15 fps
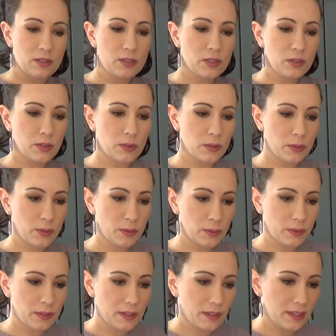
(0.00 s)

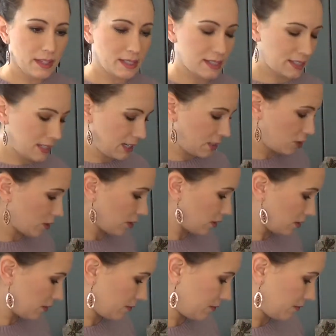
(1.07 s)
to this teacher,